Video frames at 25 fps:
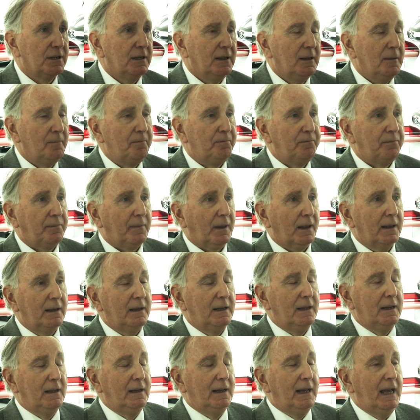
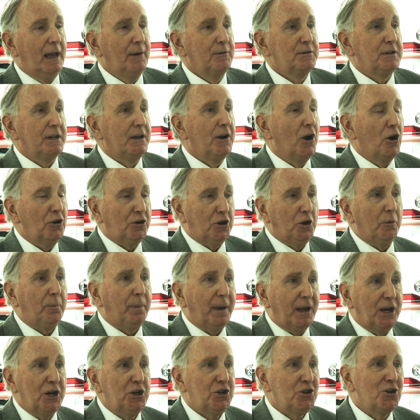It was an
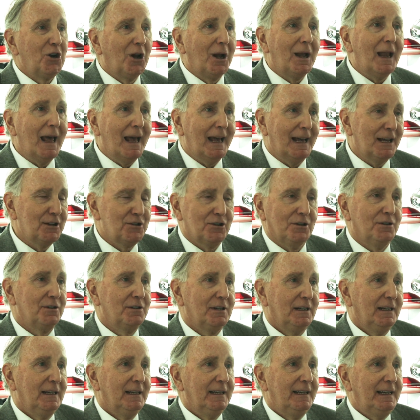occupational hazard
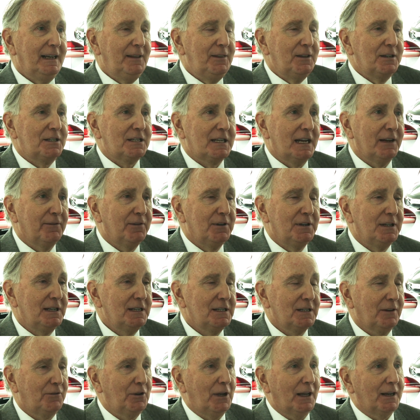in the
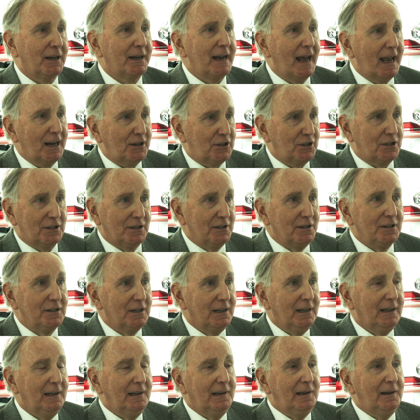70s. If you had an accident,
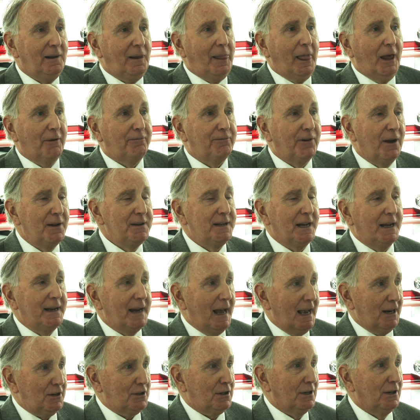a front-end
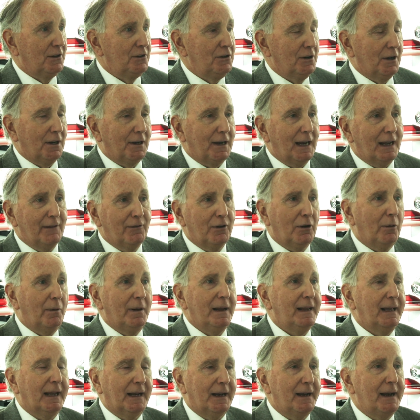accident, you'd
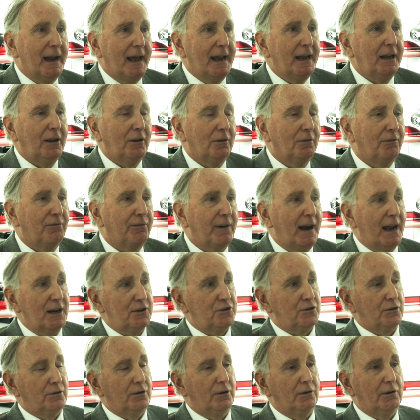inevitably get an ankle
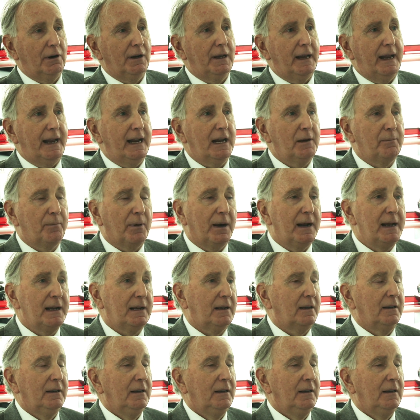fracture or a leg break,